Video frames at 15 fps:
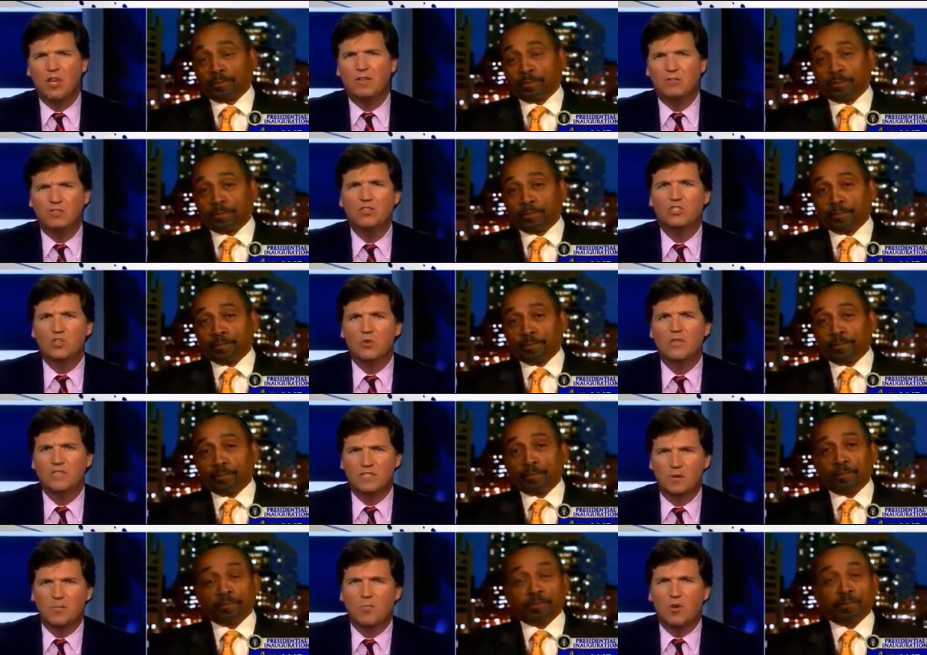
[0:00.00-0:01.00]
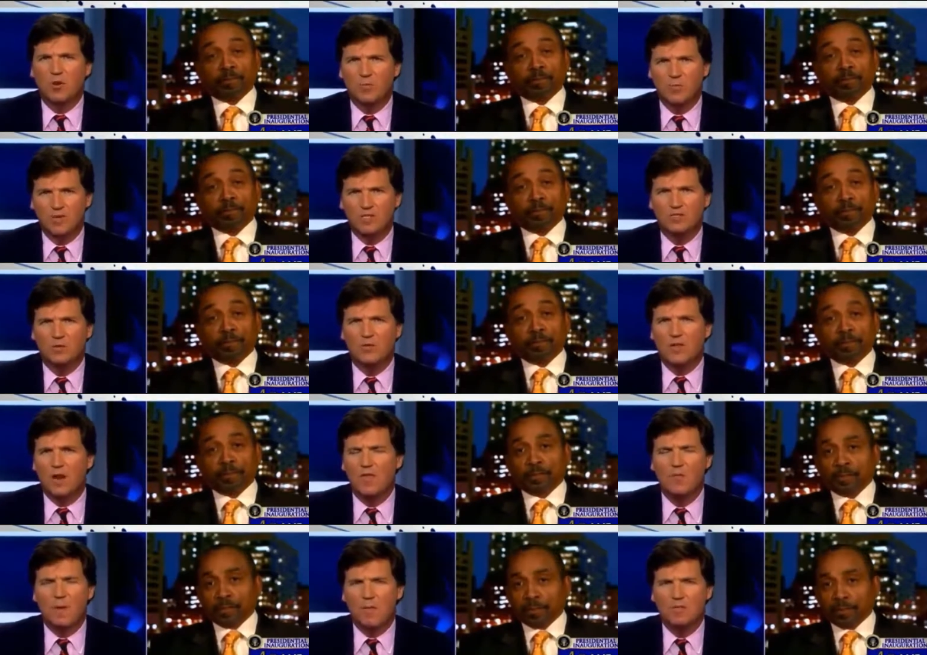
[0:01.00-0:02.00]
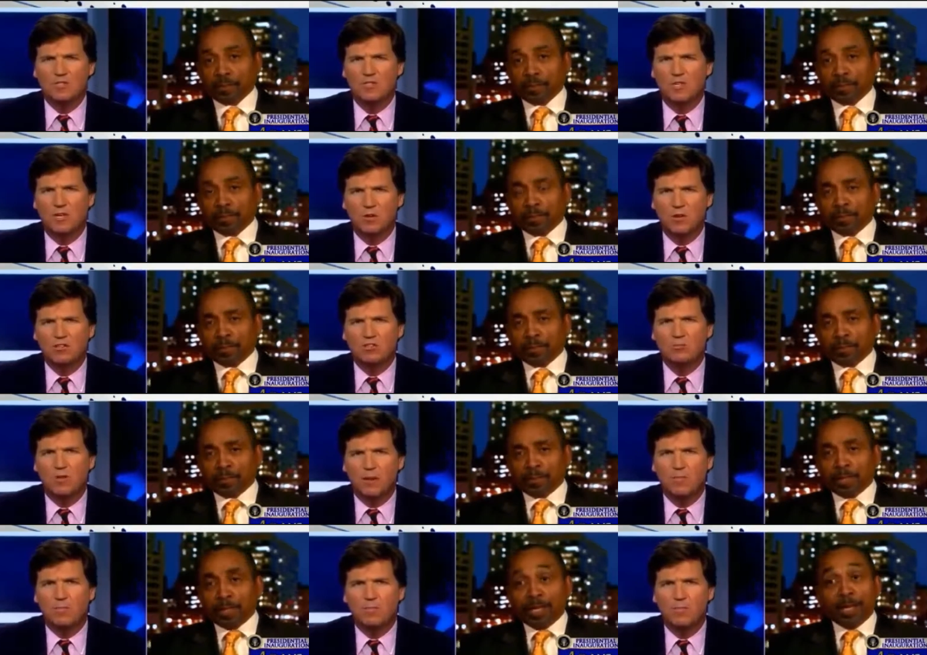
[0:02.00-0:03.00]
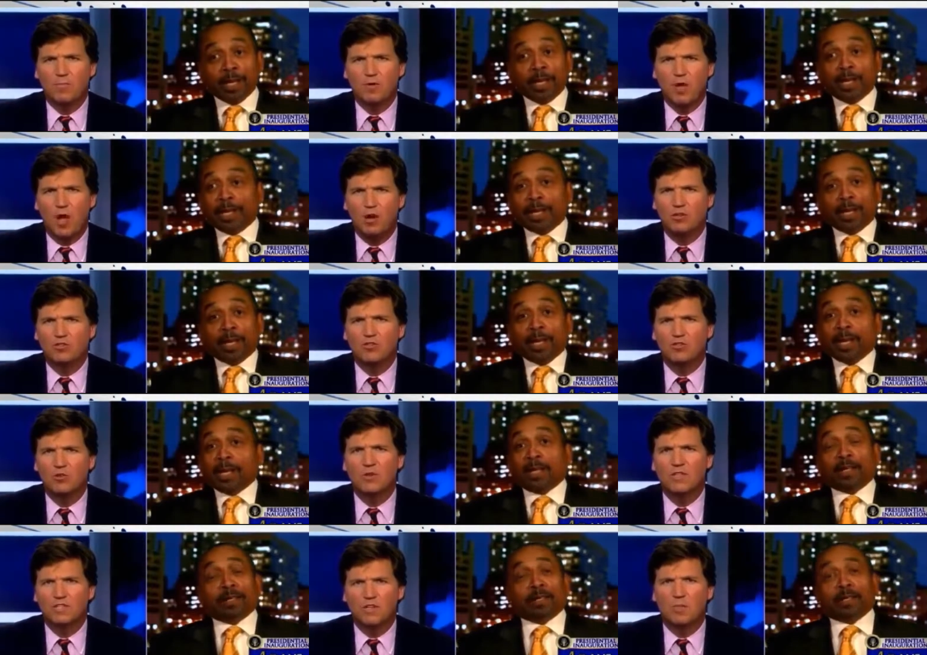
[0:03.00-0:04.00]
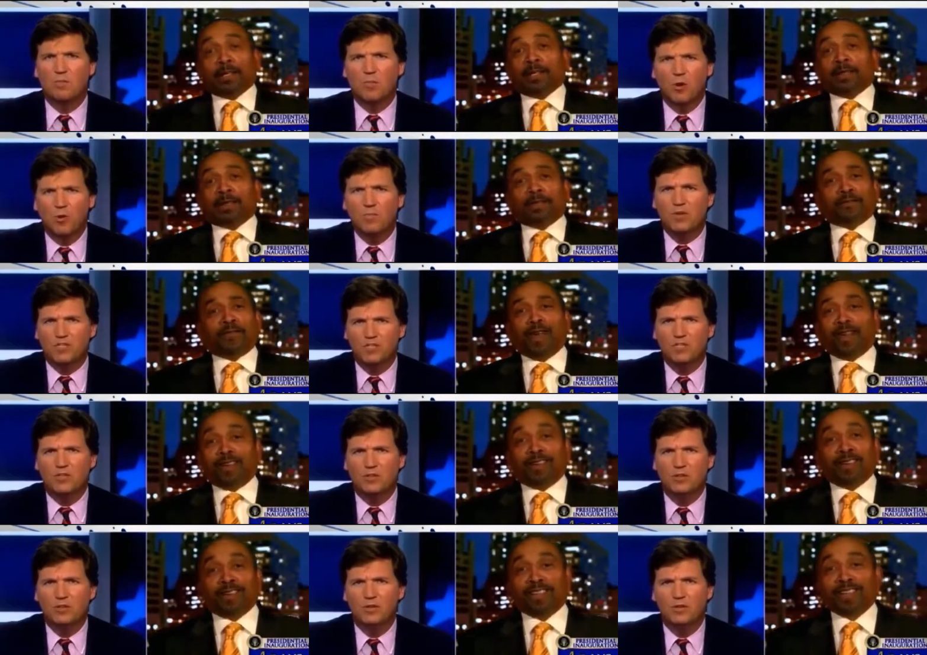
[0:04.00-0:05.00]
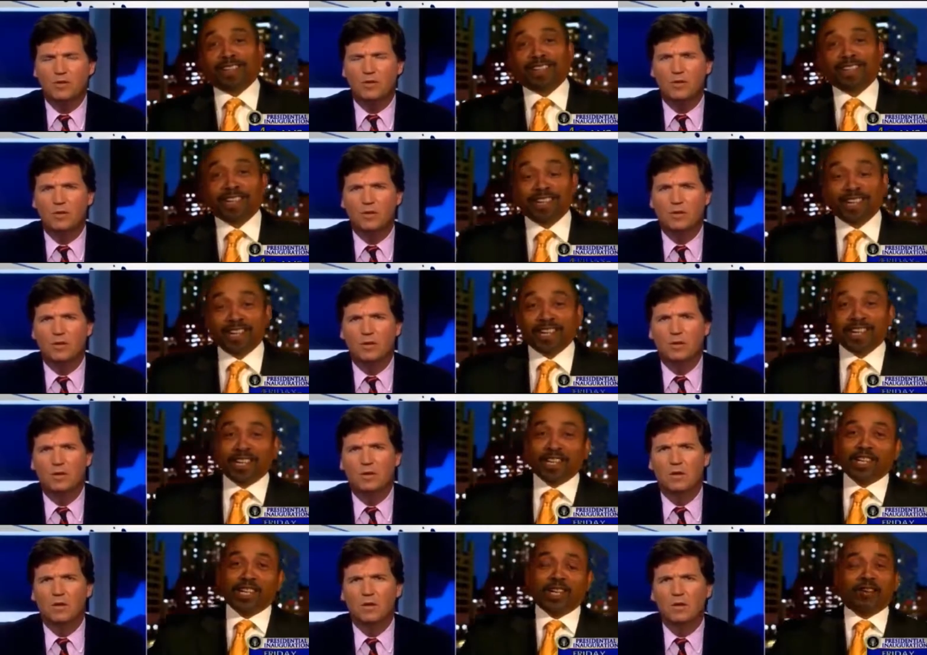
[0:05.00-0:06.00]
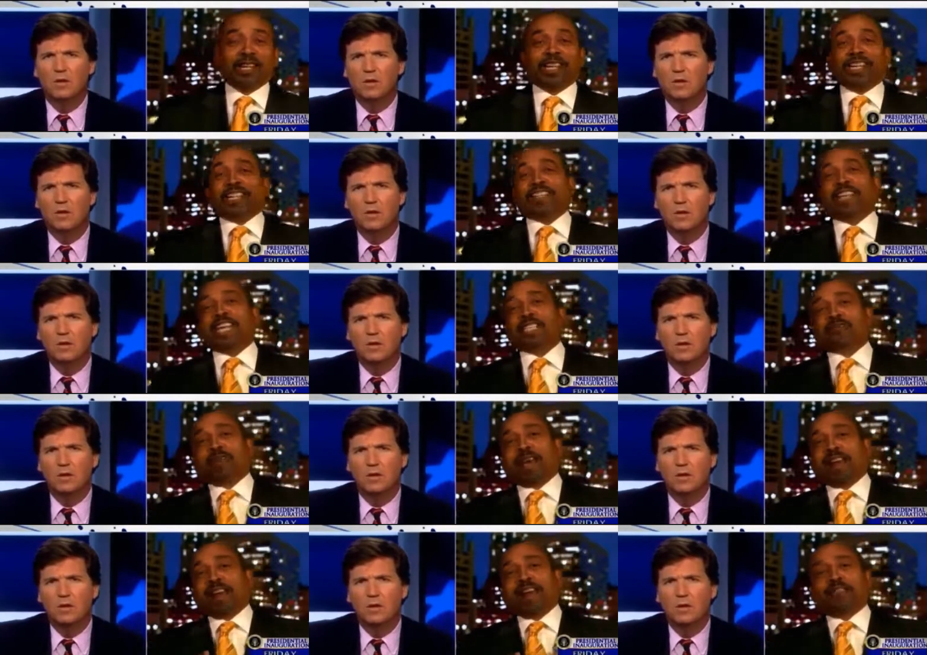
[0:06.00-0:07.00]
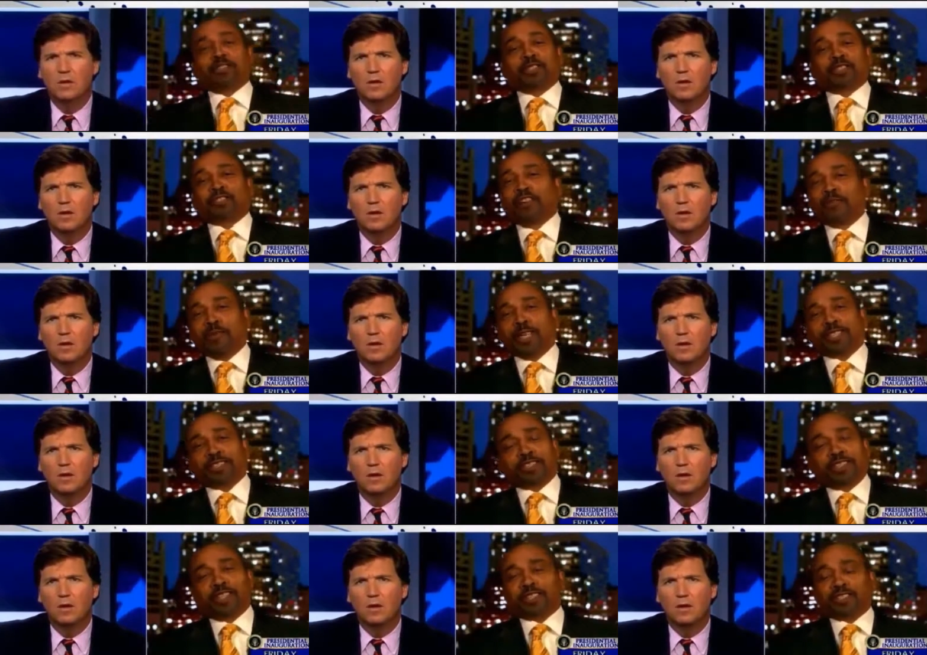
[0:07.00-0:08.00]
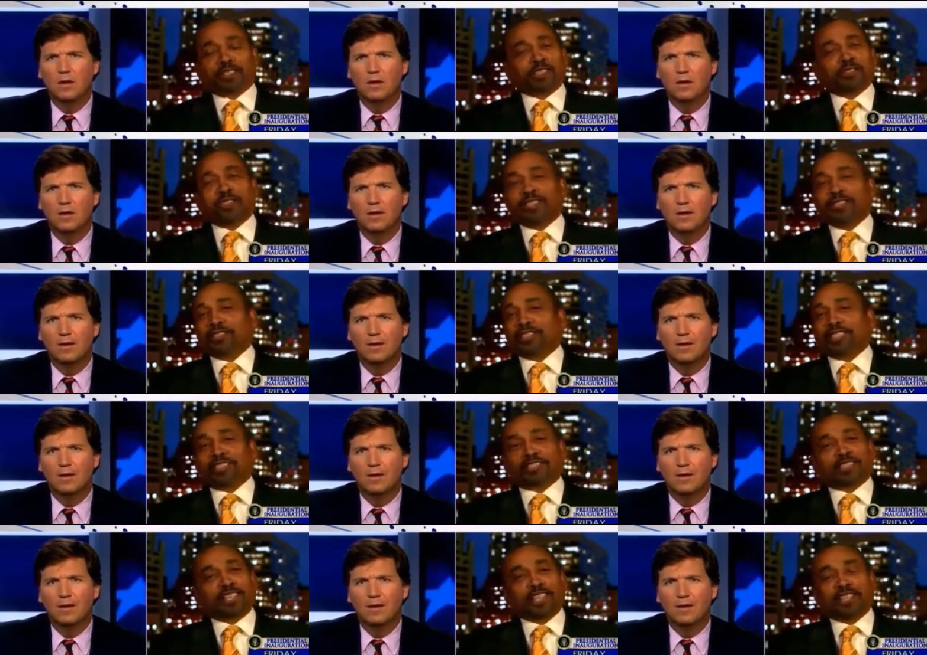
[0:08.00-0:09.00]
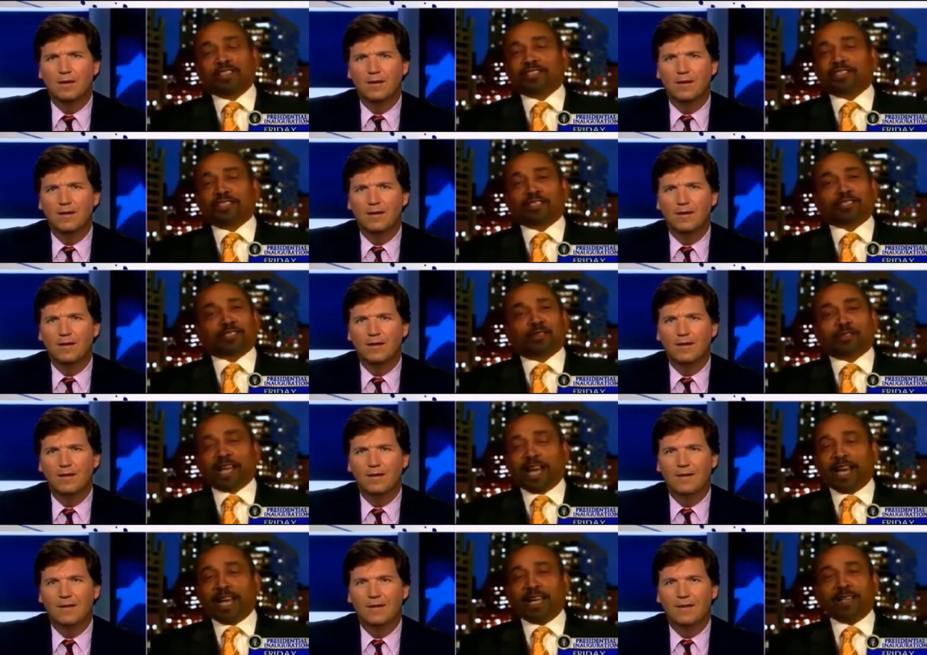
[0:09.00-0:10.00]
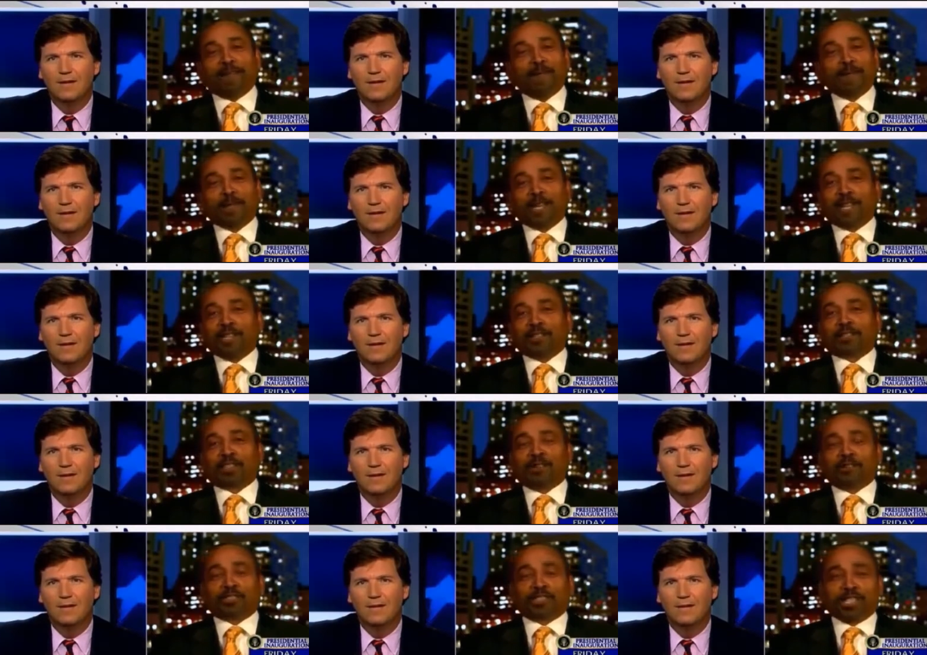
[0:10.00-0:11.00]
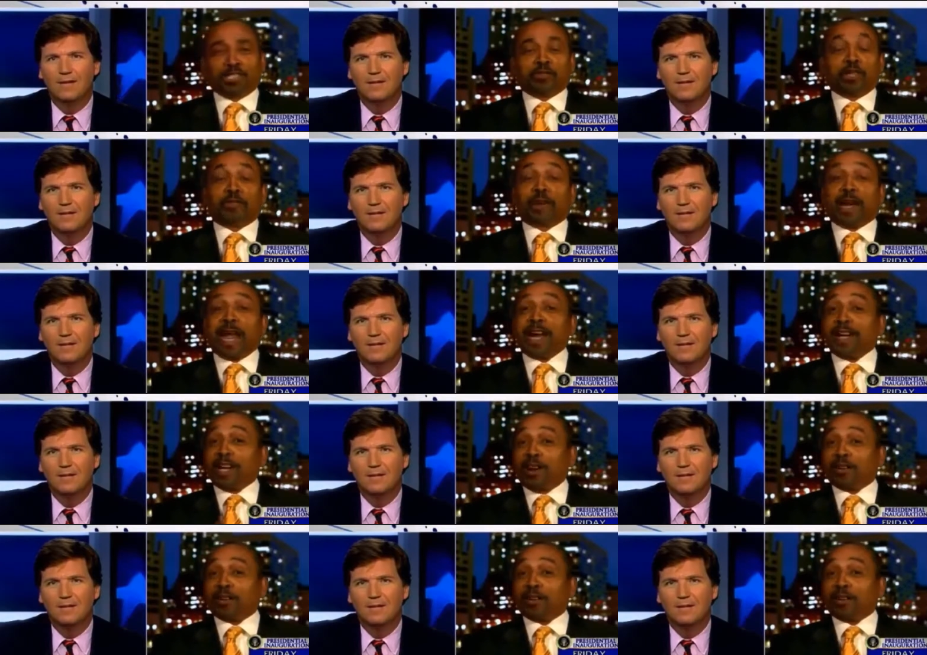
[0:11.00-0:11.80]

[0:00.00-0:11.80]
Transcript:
Speaker 1: that John Lewis is doing this on purpose, or that other members of the Congressional Black Caucus are doing this on purpose, do you?
Speaker 2: You know, that's why I love you so much, Tucker. You're so kind, you're so genuine, but I